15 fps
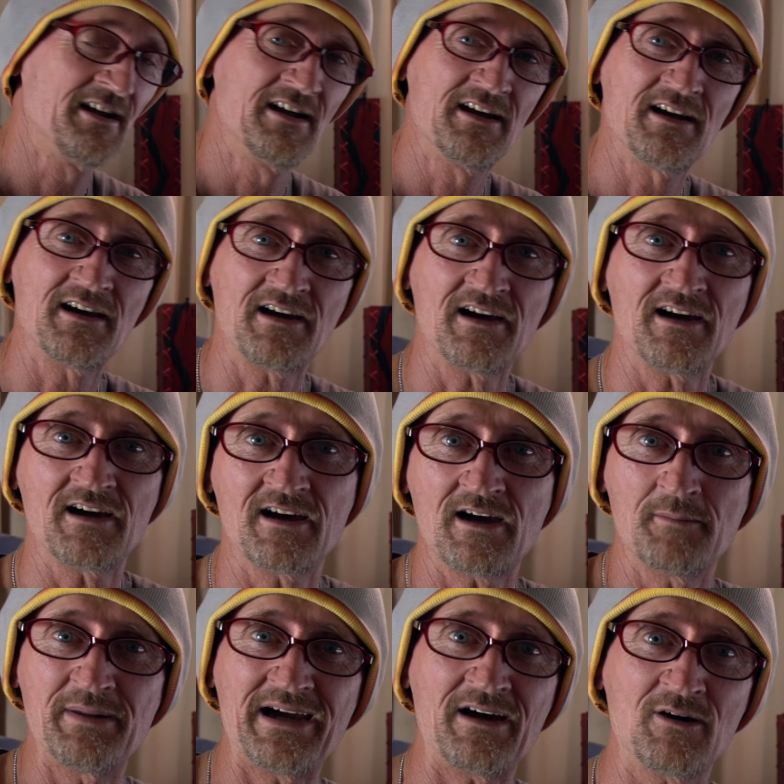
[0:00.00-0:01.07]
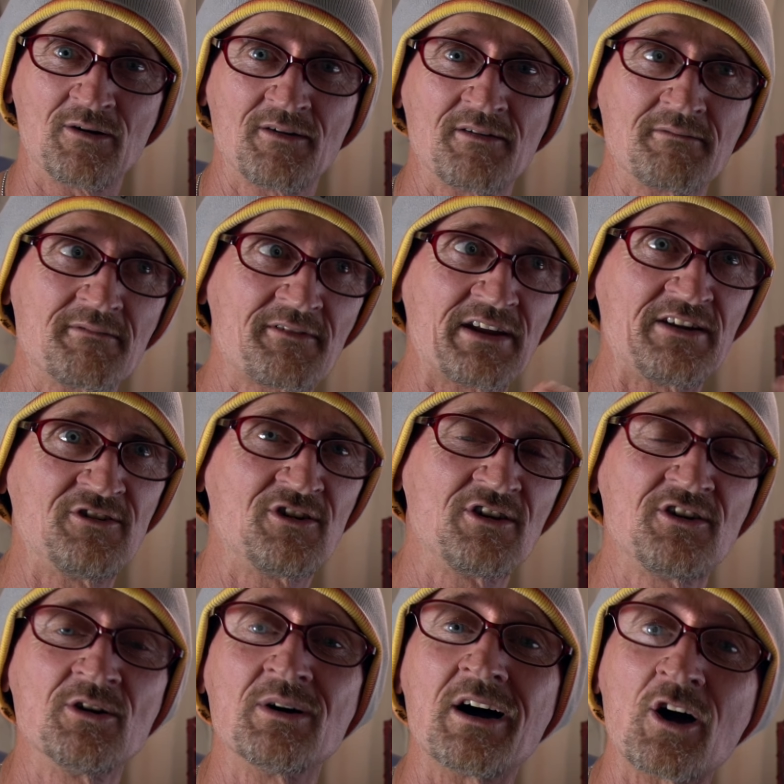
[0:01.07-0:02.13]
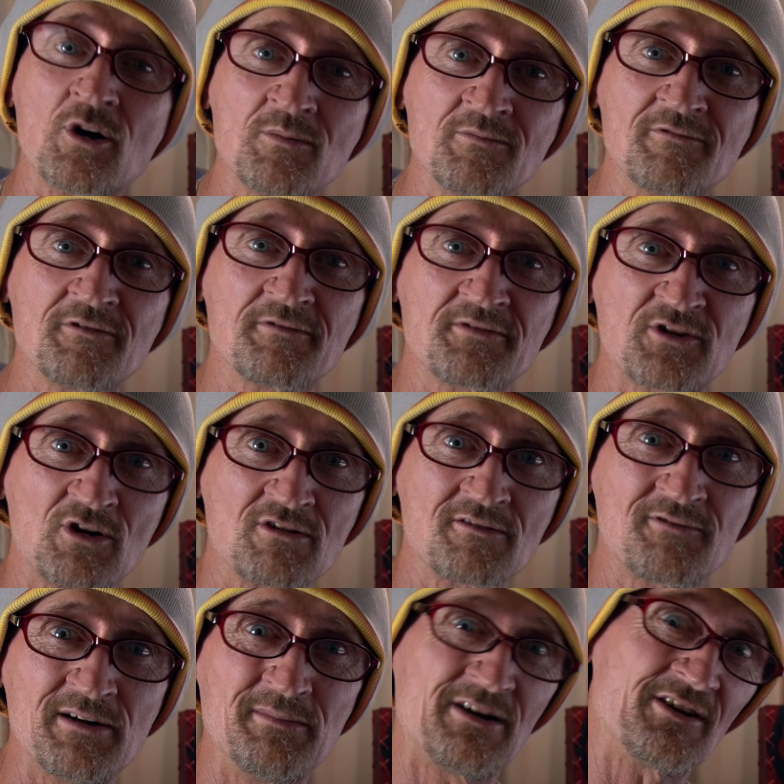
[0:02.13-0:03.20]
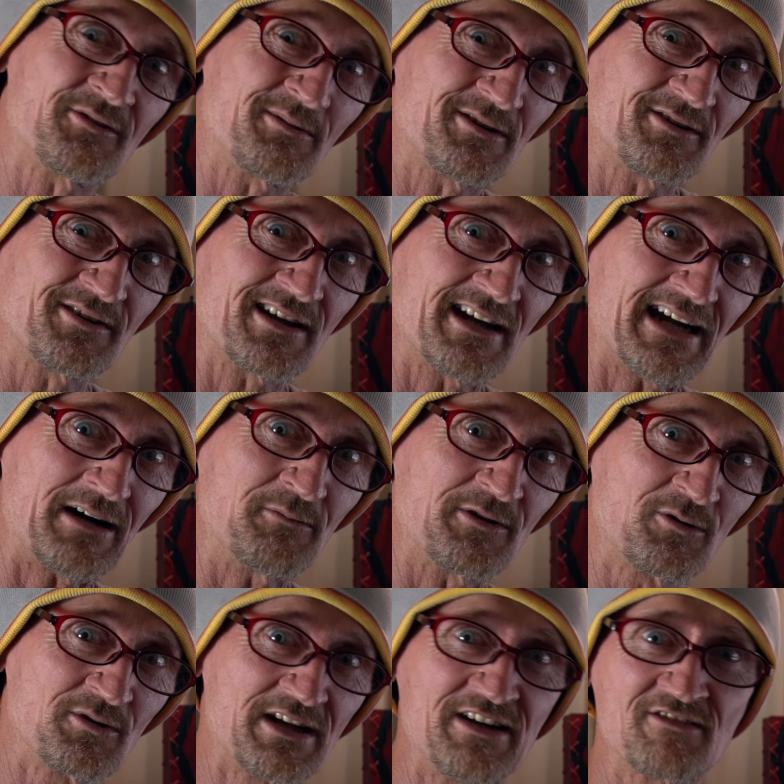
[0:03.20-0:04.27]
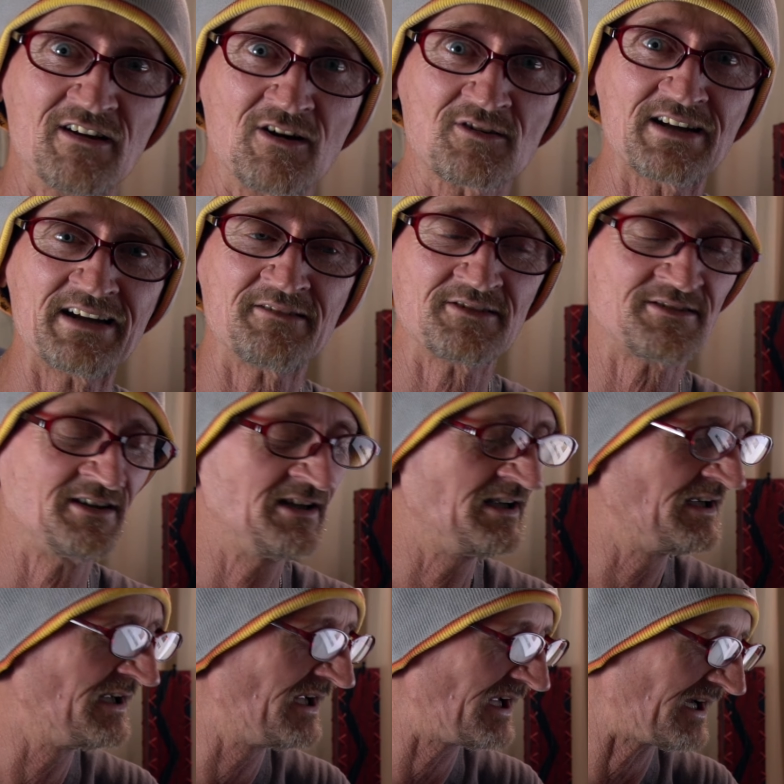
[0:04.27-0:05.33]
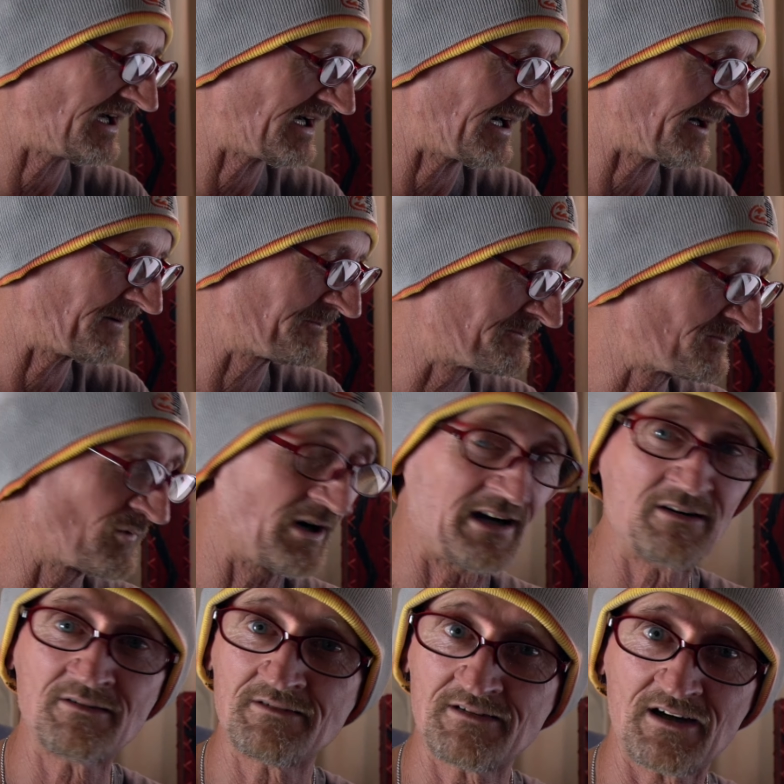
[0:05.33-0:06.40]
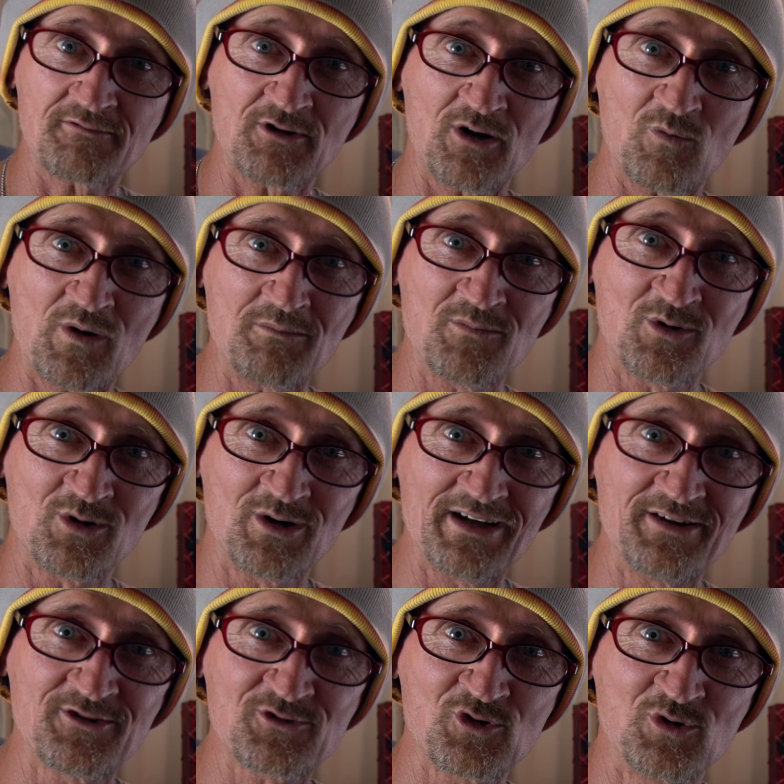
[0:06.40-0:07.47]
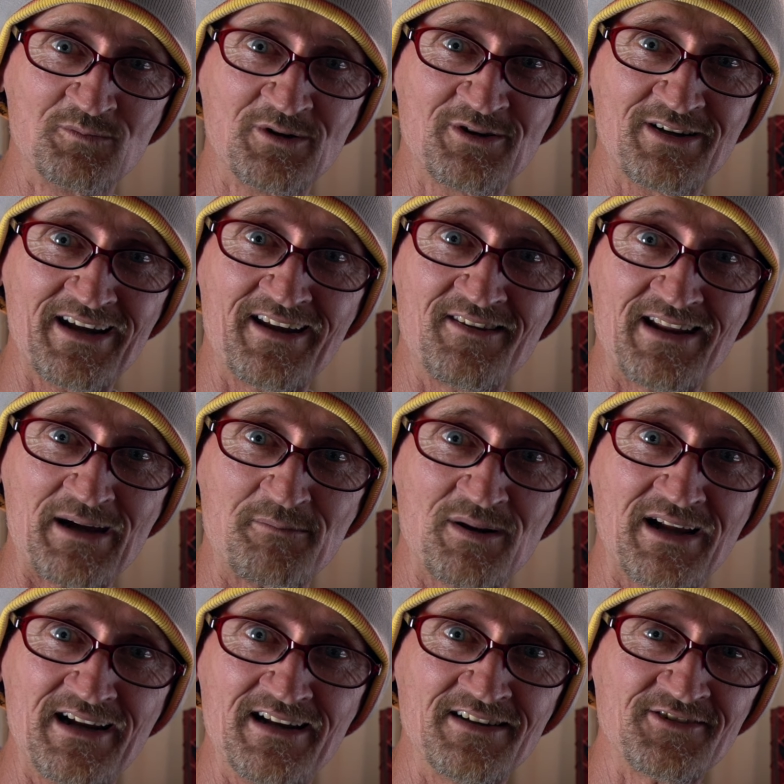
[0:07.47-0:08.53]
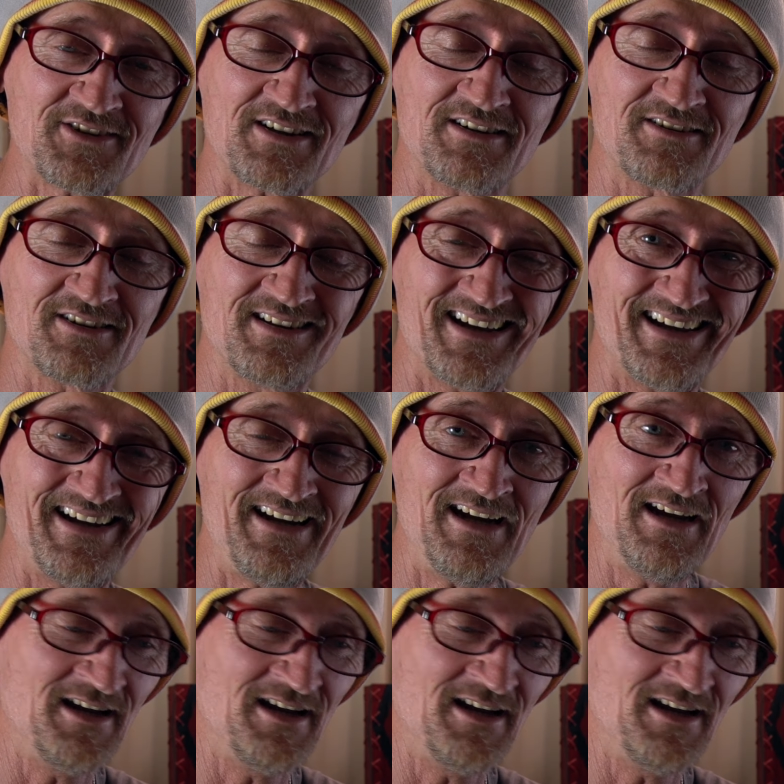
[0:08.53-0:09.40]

about things you could do at home for photography because we couldn't get out with all these lockdowns. Well, I've got one more installment in that playlist, and today